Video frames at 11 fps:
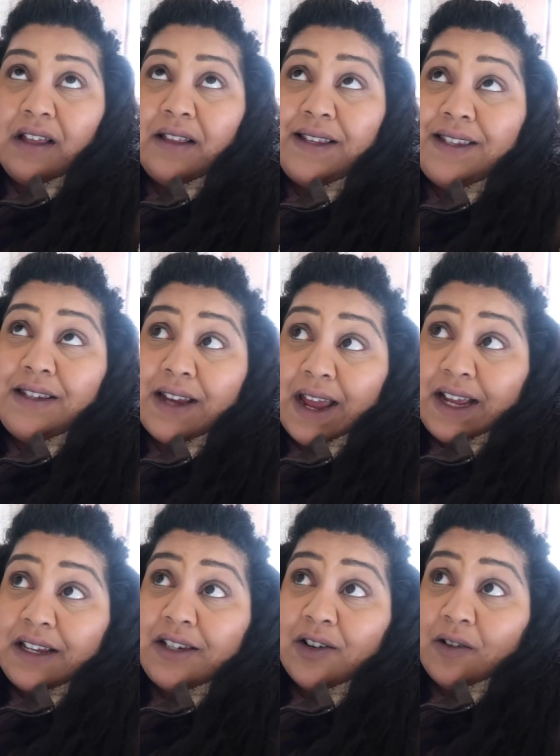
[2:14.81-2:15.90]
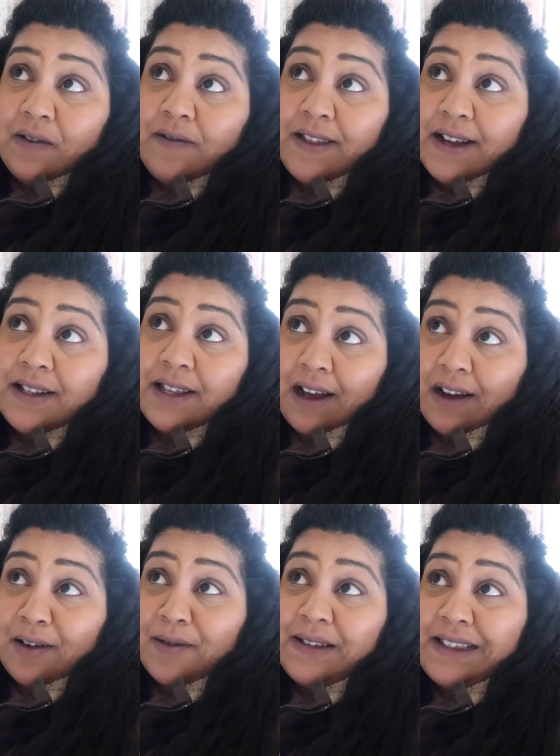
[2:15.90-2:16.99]
the state of this
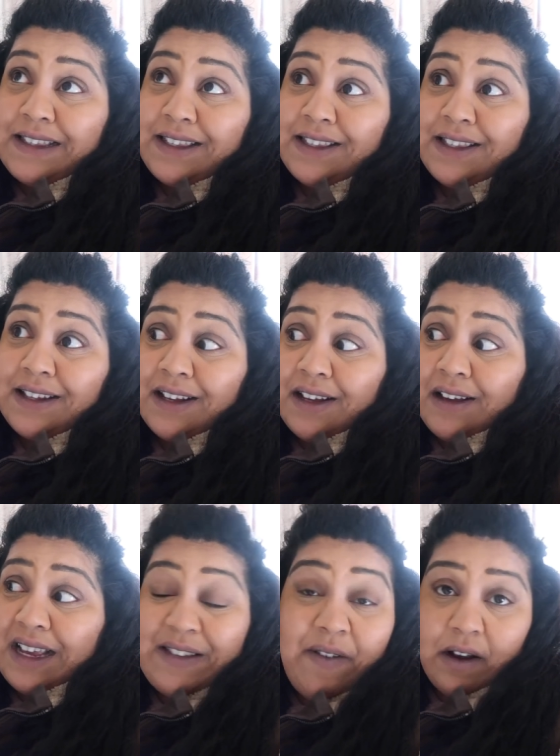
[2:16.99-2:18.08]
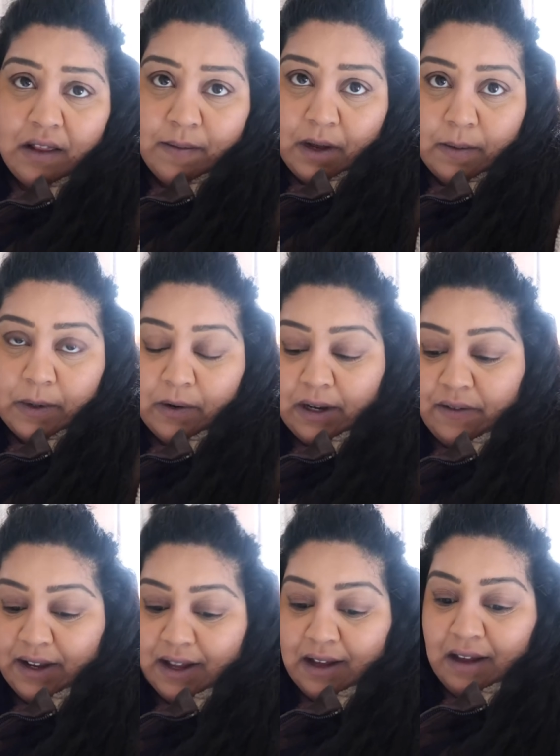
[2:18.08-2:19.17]
house, it's fine at the moment, we're not
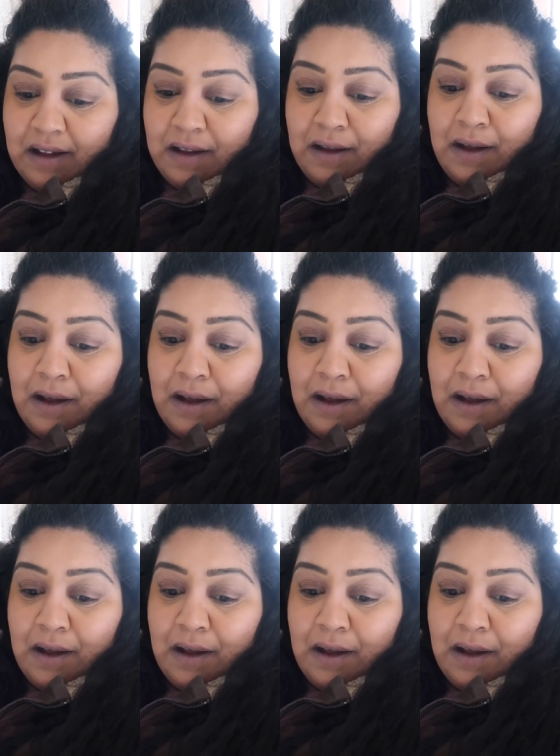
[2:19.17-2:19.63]
living here.